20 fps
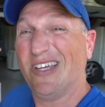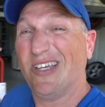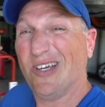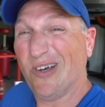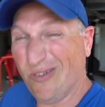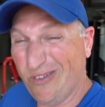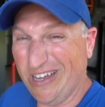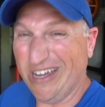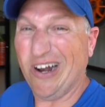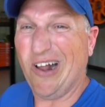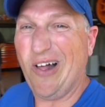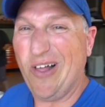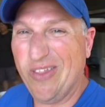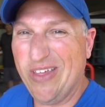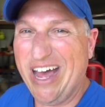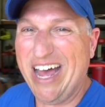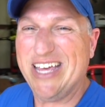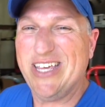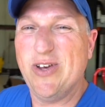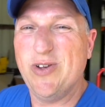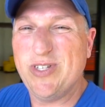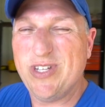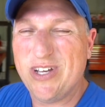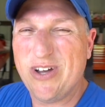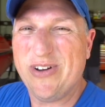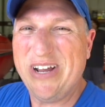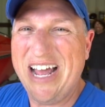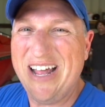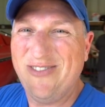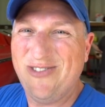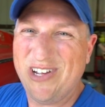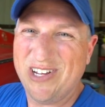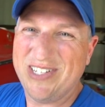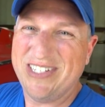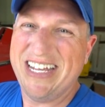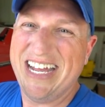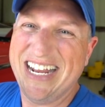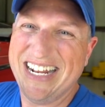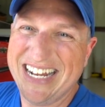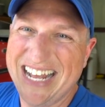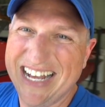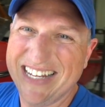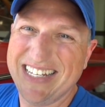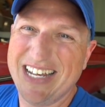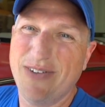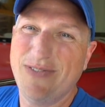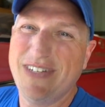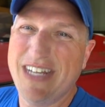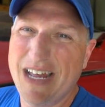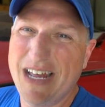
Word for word: go check out all that. Use the code NGS10, it knocks off